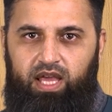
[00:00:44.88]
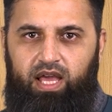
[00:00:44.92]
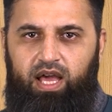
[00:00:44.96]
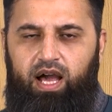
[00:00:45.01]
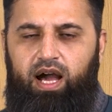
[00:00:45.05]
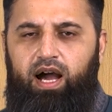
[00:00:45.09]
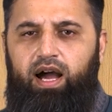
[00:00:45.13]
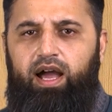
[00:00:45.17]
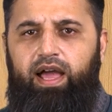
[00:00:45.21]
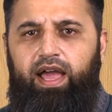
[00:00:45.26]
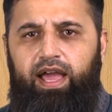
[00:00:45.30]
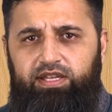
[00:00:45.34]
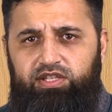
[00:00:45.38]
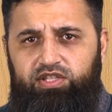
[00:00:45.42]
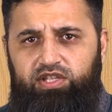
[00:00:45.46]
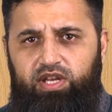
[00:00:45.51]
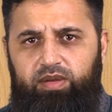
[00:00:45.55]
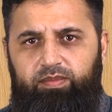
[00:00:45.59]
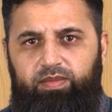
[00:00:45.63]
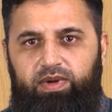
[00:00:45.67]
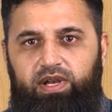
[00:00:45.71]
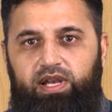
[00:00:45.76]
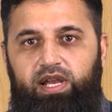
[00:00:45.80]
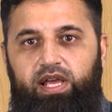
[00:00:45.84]
A hash
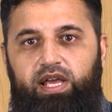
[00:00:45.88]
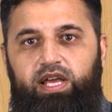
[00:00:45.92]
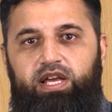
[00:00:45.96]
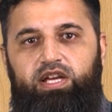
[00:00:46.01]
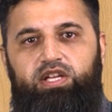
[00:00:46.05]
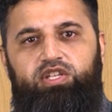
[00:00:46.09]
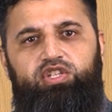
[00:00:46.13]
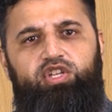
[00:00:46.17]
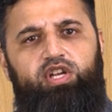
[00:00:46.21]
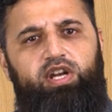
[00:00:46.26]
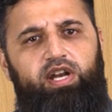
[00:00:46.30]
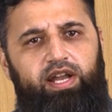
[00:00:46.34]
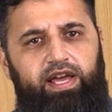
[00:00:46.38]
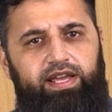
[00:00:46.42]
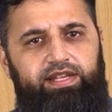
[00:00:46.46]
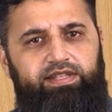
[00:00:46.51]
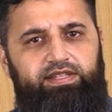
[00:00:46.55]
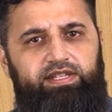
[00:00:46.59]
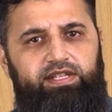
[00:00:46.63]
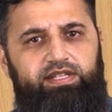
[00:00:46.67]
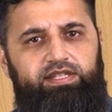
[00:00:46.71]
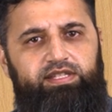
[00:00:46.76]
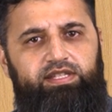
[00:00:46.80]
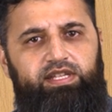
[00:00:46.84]
table
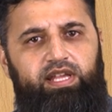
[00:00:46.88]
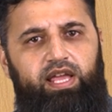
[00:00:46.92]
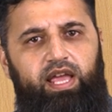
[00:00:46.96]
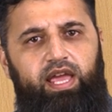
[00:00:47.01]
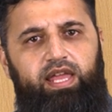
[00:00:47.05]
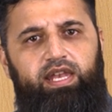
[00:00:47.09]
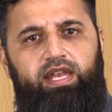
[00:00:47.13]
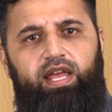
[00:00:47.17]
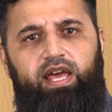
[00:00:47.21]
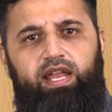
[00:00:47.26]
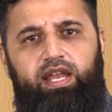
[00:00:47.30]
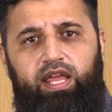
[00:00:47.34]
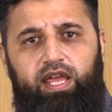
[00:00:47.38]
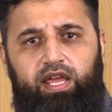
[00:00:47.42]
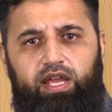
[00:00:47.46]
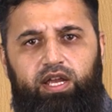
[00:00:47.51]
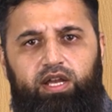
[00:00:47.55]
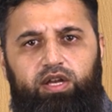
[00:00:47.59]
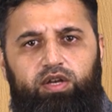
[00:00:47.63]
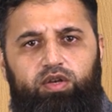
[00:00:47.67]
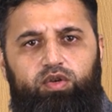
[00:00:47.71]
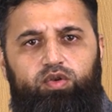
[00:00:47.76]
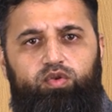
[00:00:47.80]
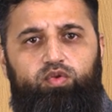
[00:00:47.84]
generalizes an array
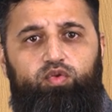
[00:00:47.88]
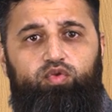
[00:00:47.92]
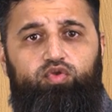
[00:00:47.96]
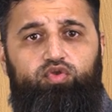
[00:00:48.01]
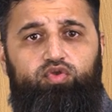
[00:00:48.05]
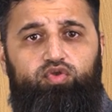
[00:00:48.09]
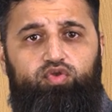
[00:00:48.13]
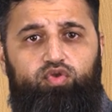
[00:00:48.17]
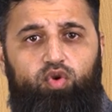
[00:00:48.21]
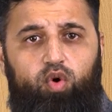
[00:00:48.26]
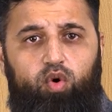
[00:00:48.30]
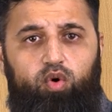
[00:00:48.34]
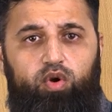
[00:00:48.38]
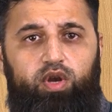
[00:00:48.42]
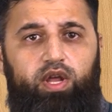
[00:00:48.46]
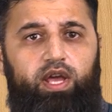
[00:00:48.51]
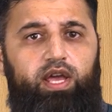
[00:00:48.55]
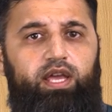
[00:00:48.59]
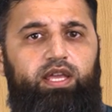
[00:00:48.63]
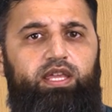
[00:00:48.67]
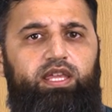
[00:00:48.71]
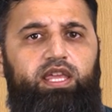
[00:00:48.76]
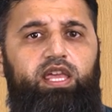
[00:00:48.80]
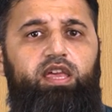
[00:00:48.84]
to store
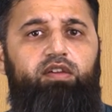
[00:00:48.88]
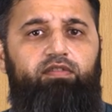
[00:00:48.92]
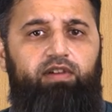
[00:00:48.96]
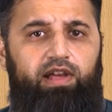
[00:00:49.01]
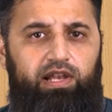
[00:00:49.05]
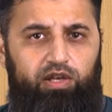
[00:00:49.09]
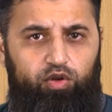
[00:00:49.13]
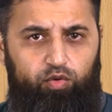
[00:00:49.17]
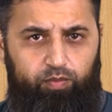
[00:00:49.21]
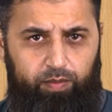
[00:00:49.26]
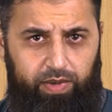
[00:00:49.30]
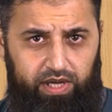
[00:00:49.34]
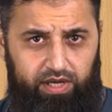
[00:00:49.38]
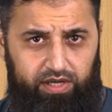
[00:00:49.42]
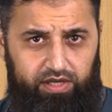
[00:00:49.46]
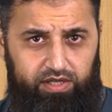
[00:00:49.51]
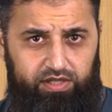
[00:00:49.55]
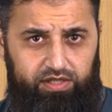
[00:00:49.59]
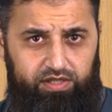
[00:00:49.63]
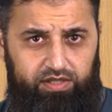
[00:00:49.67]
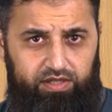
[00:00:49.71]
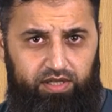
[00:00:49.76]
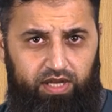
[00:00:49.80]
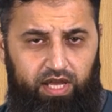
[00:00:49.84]
key value
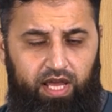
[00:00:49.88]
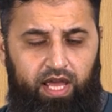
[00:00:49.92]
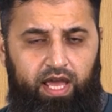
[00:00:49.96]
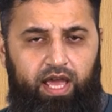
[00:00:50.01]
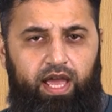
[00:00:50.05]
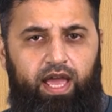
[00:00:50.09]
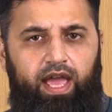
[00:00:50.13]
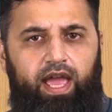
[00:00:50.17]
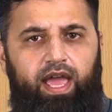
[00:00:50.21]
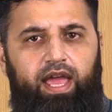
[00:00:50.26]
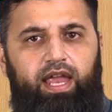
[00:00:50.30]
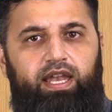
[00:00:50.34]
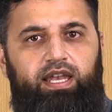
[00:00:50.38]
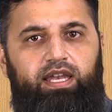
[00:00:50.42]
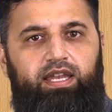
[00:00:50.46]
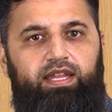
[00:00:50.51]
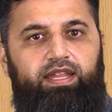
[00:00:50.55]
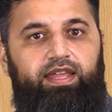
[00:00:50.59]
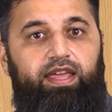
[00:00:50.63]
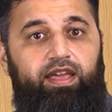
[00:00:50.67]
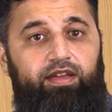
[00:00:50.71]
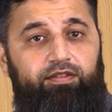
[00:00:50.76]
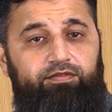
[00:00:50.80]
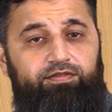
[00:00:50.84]
pairs
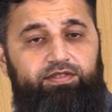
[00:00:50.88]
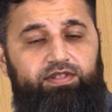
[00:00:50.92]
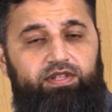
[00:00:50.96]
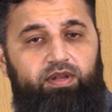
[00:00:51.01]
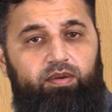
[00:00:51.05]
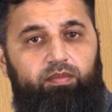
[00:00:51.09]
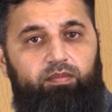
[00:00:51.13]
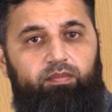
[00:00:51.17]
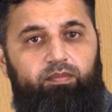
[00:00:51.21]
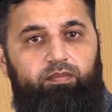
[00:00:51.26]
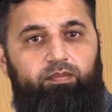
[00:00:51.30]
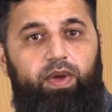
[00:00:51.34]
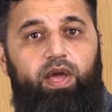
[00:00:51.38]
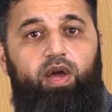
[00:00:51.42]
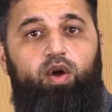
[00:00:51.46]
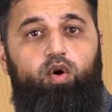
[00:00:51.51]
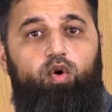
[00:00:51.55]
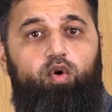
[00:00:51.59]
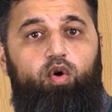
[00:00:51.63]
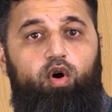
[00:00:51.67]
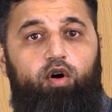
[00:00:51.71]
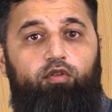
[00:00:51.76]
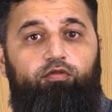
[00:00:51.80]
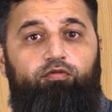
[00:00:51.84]
and gives big
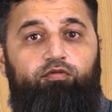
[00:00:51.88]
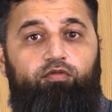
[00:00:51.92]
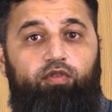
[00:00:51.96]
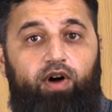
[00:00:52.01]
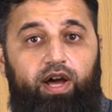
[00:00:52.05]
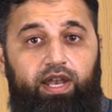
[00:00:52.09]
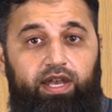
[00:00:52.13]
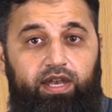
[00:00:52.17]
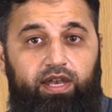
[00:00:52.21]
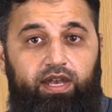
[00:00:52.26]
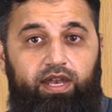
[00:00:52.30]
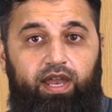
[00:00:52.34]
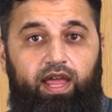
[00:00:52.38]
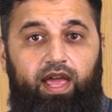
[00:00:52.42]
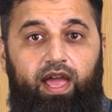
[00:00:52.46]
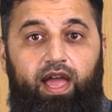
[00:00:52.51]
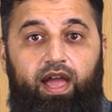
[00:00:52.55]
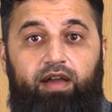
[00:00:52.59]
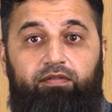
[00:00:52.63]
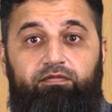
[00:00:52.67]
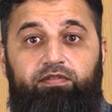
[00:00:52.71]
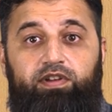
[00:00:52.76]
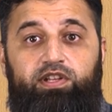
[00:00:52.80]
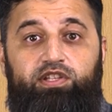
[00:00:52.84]
O of 1
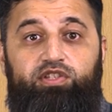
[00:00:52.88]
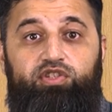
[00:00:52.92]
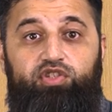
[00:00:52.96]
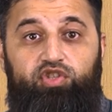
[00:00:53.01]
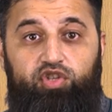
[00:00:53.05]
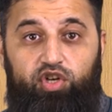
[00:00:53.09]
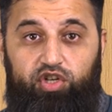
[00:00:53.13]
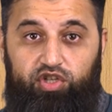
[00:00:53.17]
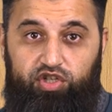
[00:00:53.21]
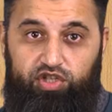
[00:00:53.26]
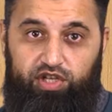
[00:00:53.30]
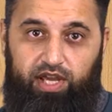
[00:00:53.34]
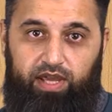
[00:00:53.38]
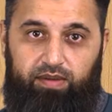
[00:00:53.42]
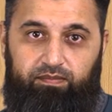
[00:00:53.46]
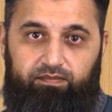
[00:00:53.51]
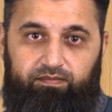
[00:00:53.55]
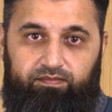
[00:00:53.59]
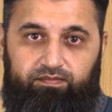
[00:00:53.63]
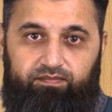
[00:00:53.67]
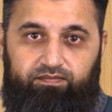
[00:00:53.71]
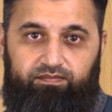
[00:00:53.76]
average search time.